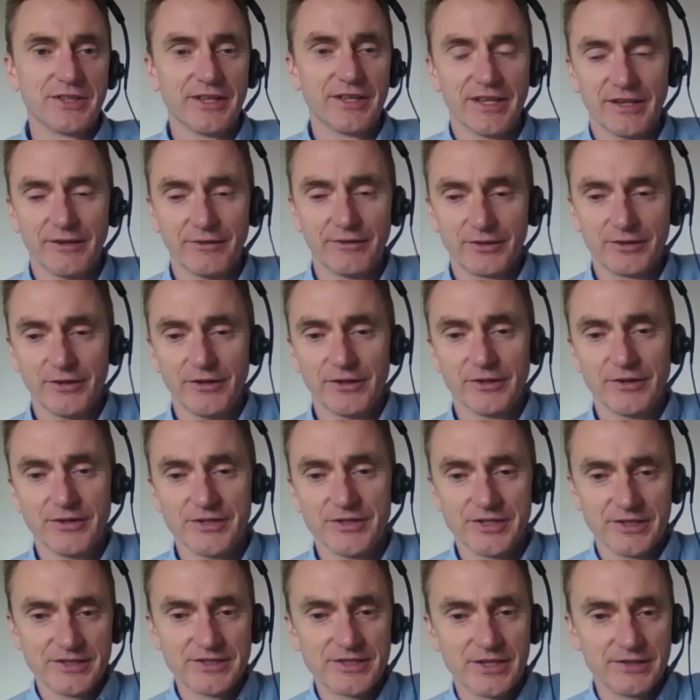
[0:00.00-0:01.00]
that they're growing on.
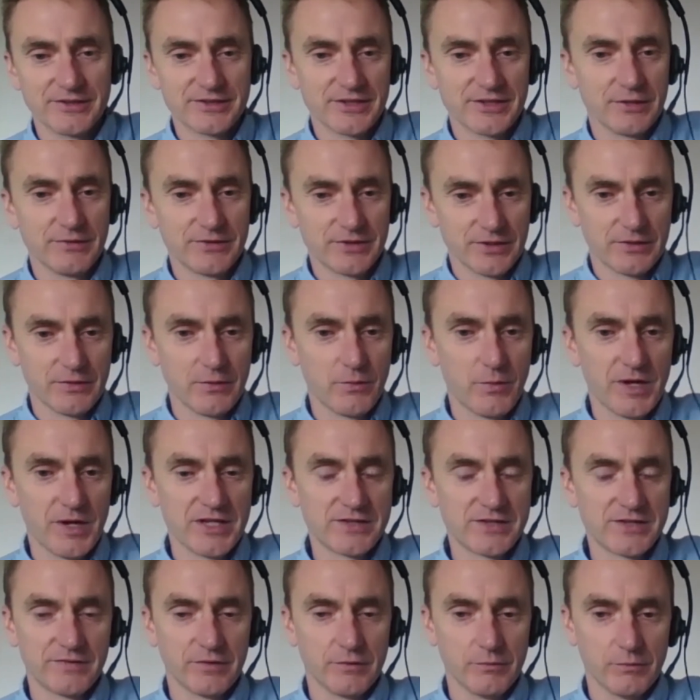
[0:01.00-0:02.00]
So the
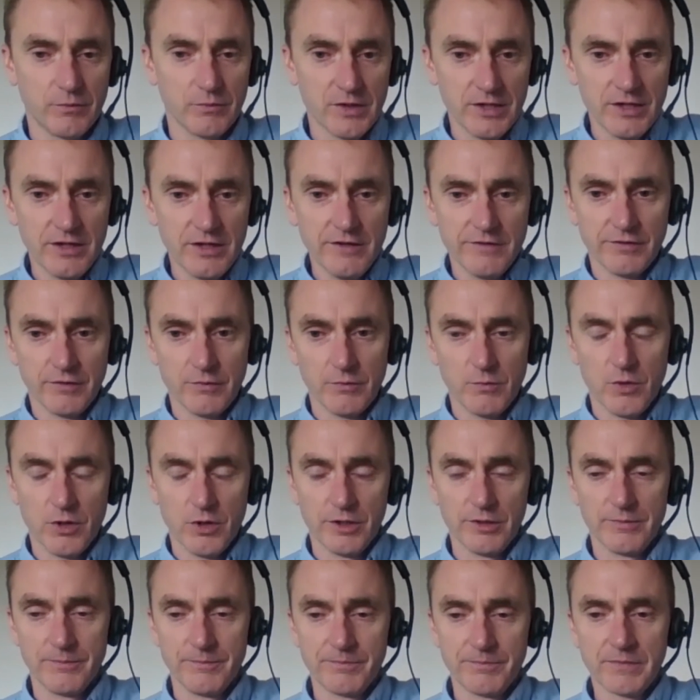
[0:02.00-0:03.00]
waste from
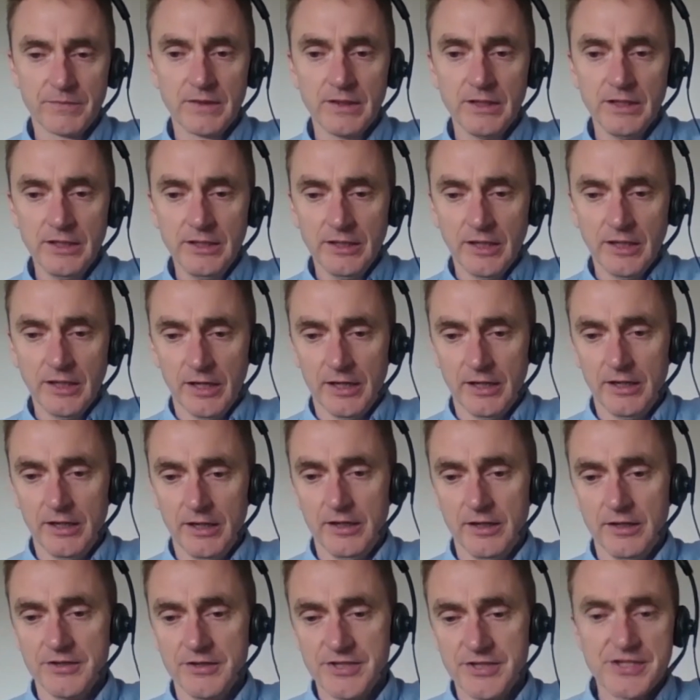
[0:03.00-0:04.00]
one
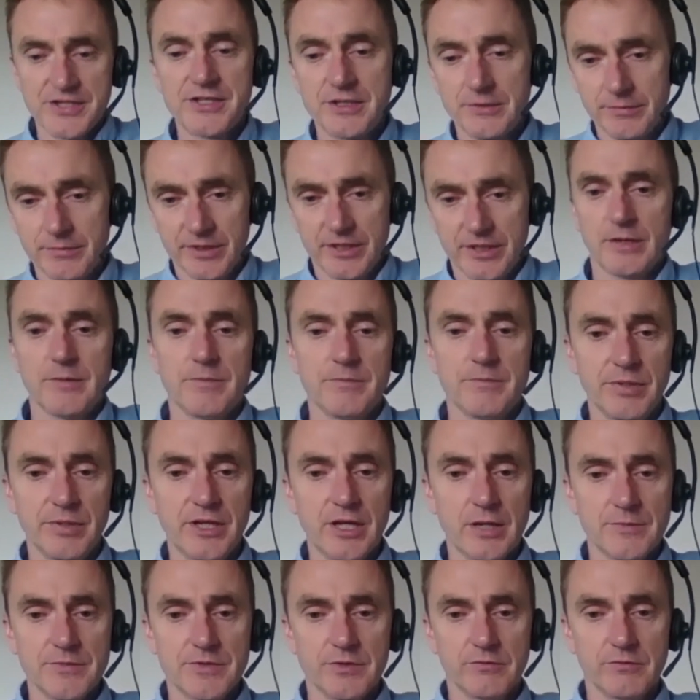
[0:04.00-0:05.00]
system
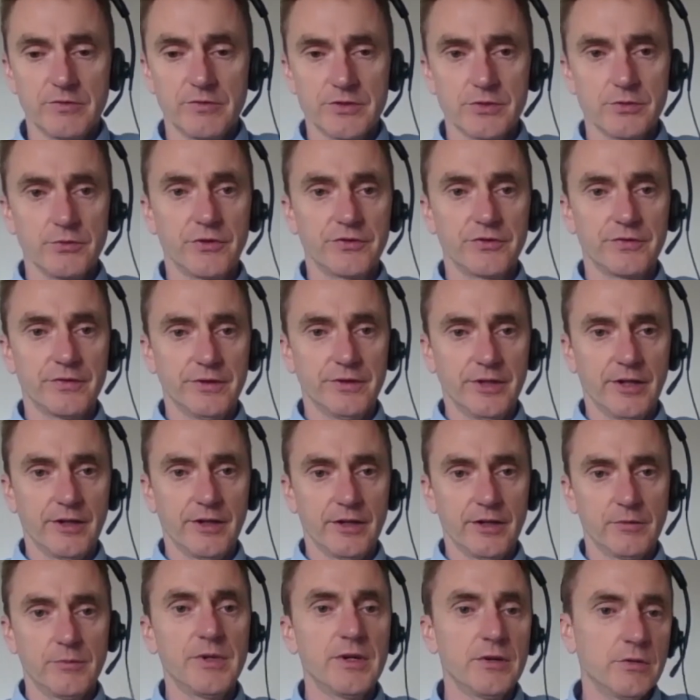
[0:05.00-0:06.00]
becomes a resource for another,
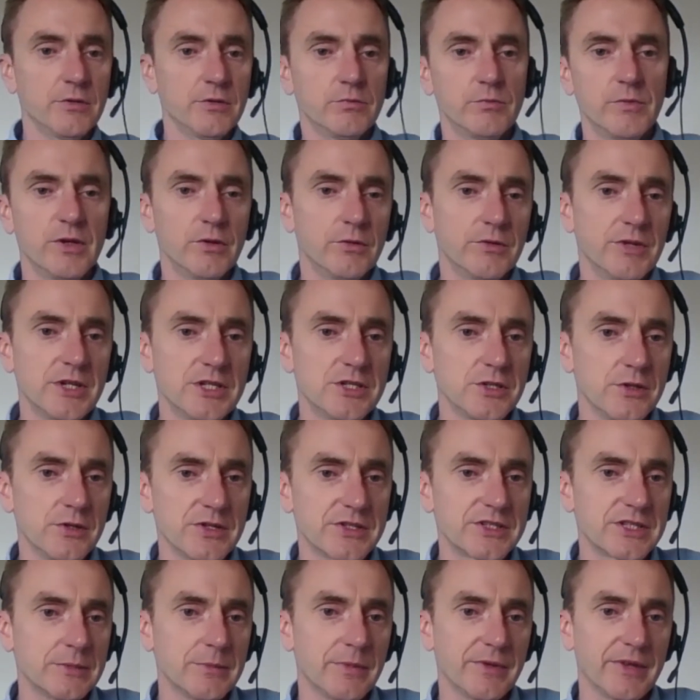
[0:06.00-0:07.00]
and we're already doing
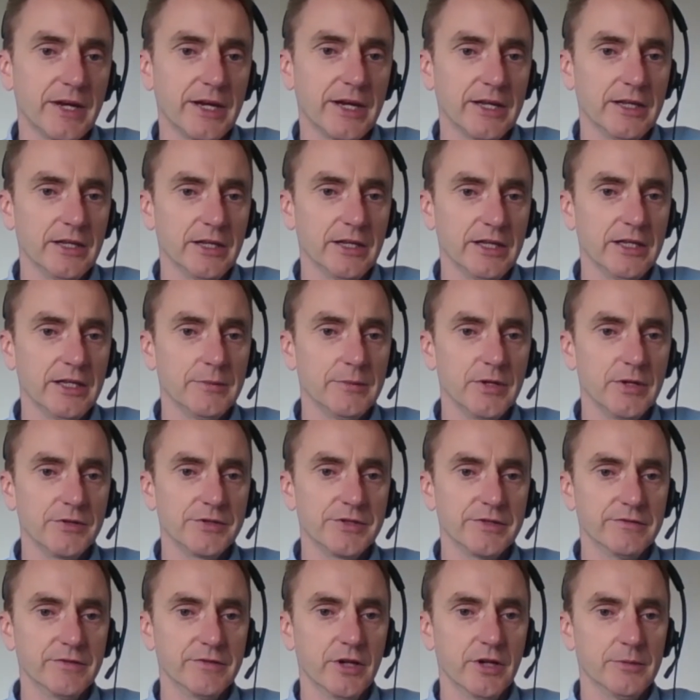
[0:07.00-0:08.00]
some of that in the
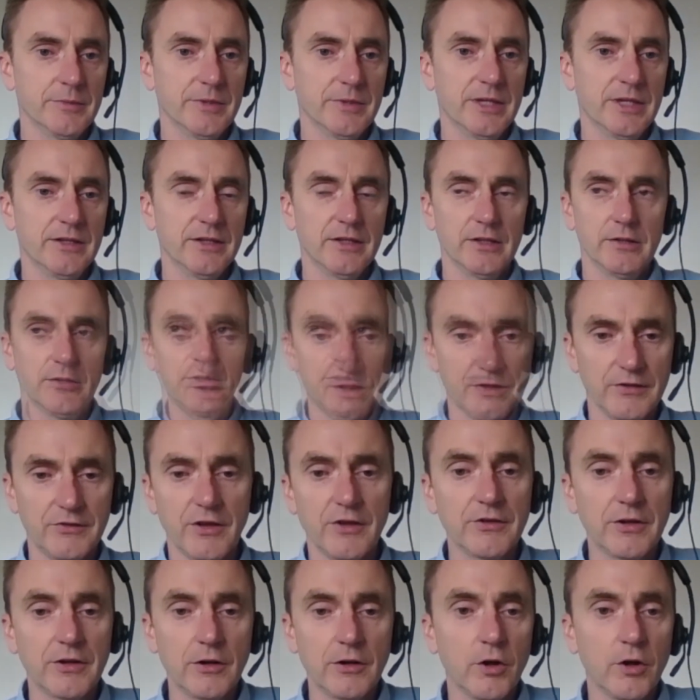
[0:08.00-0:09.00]
built environment.
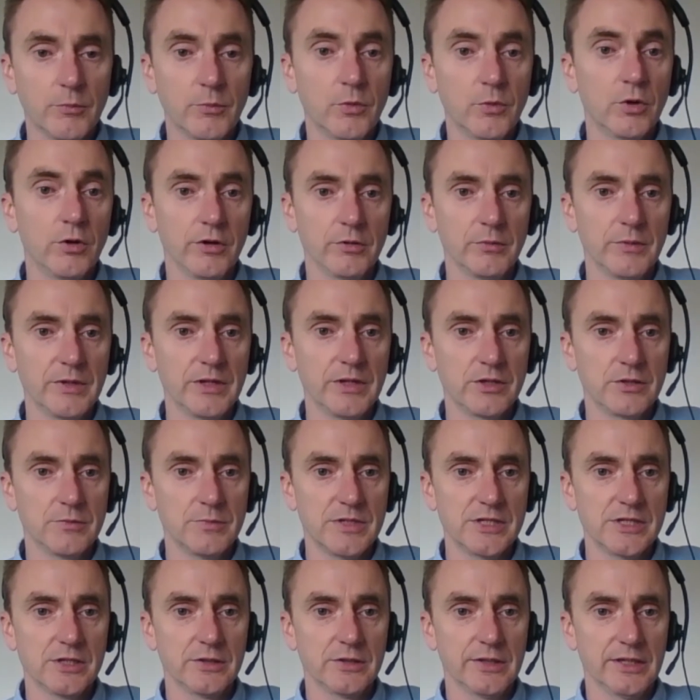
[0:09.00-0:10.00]
There's a lot more that we could
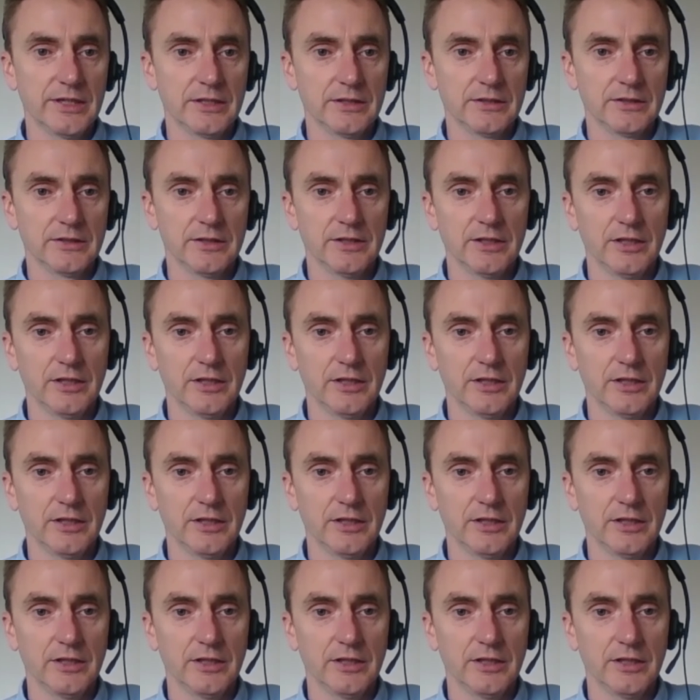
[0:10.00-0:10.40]
be doing